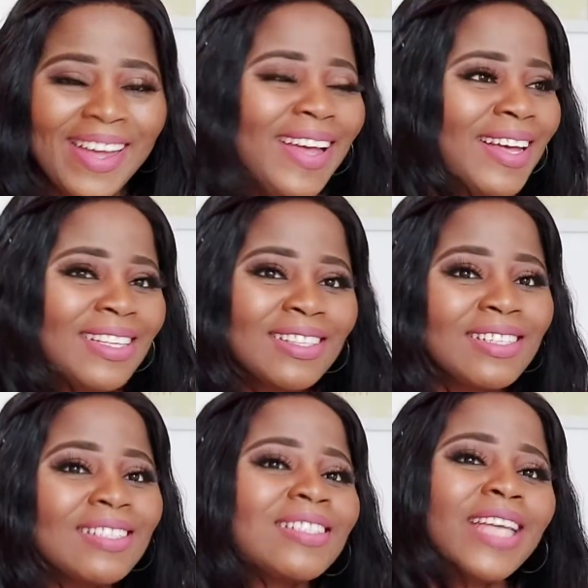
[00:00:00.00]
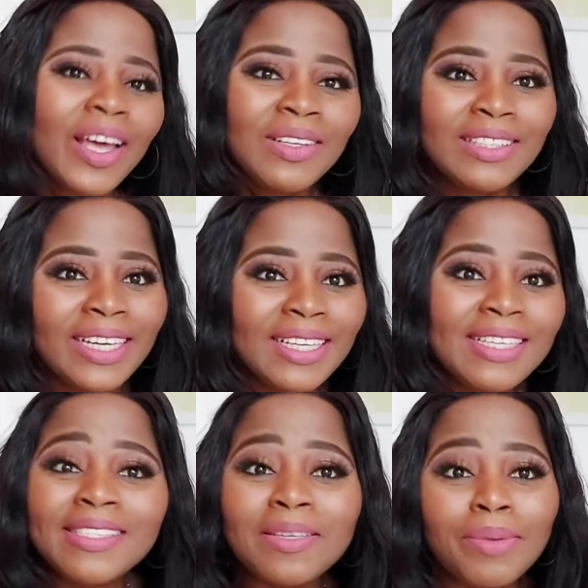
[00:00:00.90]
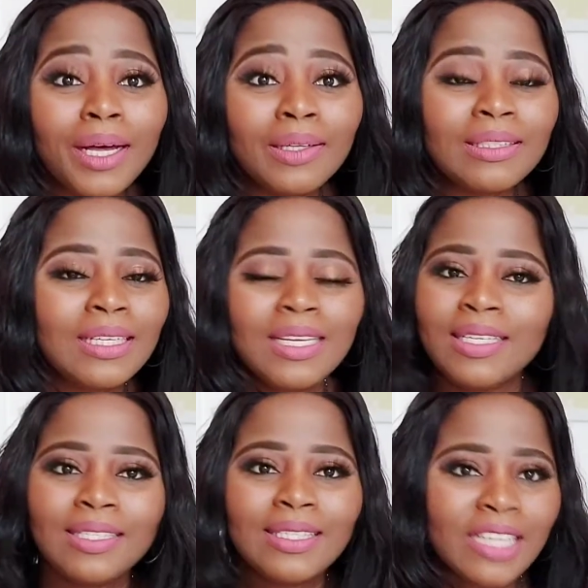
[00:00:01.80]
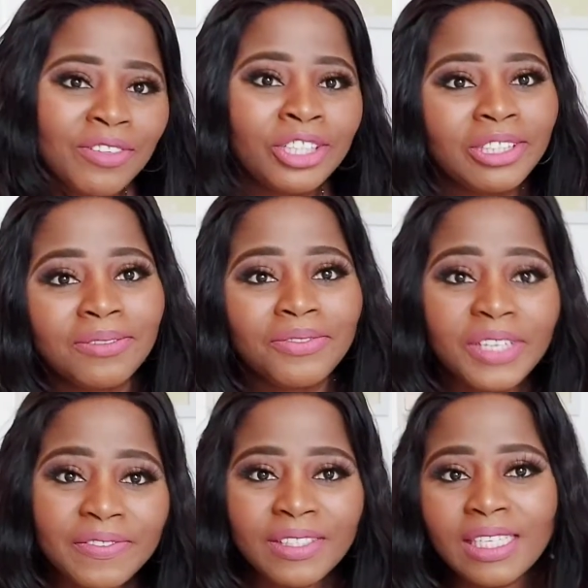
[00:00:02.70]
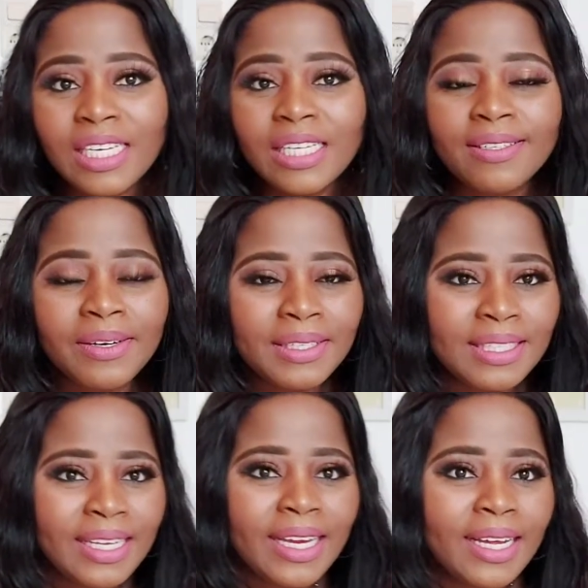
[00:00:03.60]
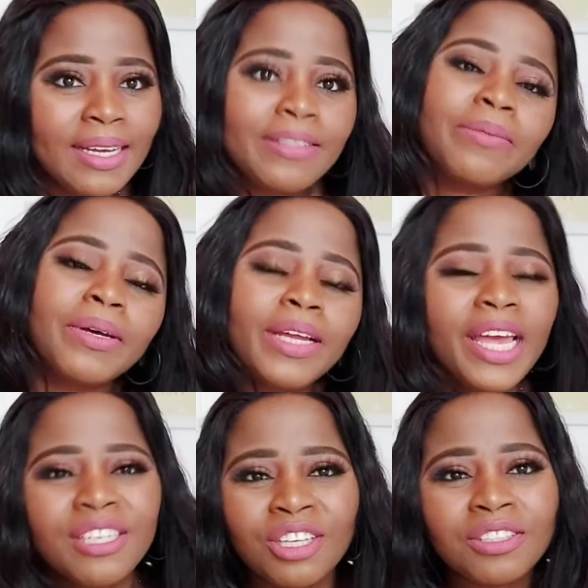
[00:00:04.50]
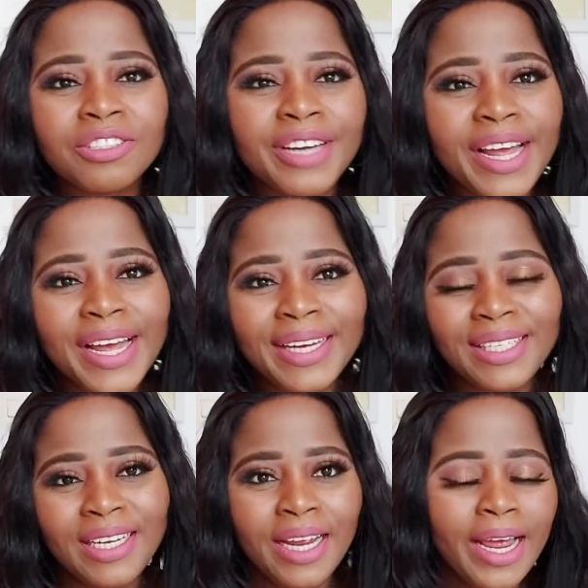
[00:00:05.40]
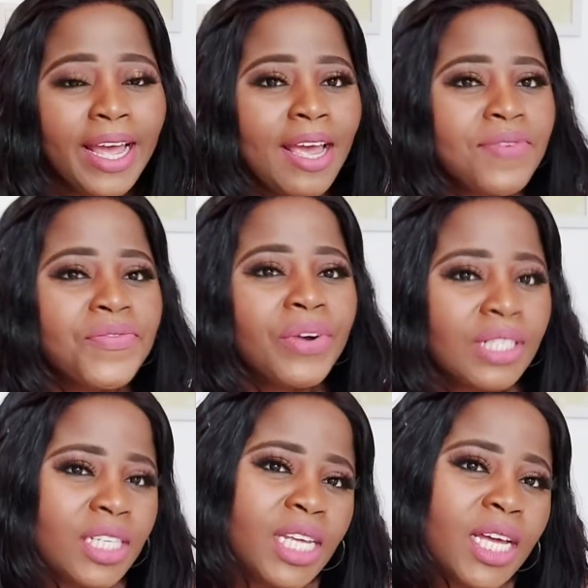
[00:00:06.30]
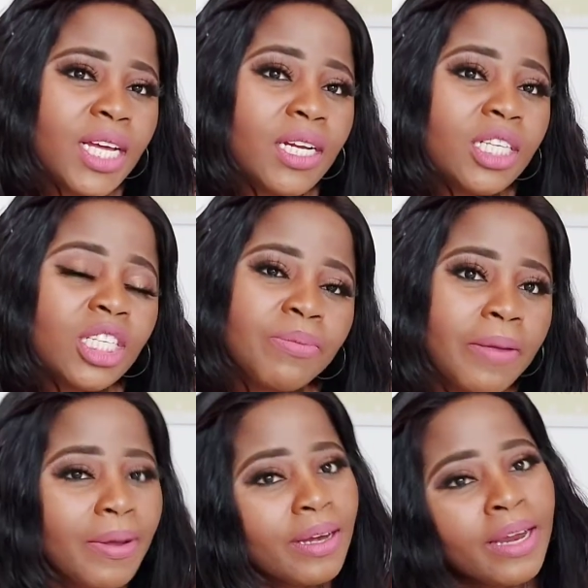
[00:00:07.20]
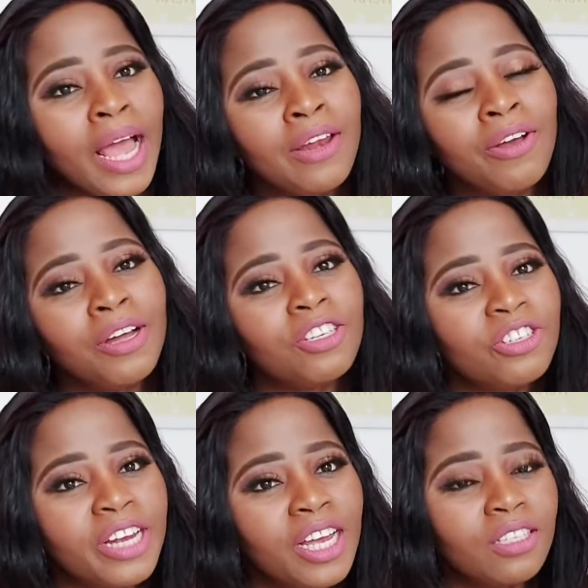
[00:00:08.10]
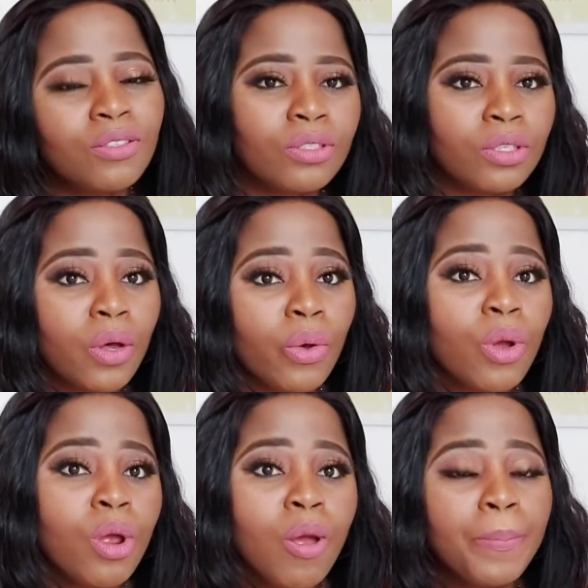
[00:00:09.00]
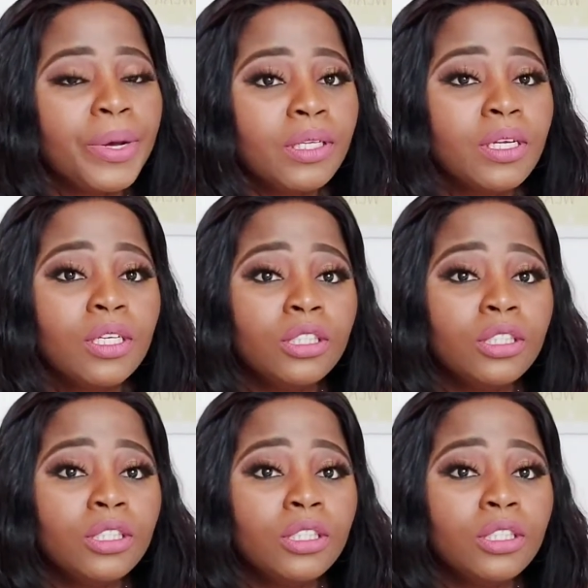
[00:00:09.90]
and the second year is about 750. Third year is about 800. And 4th year should be about 900 or so. But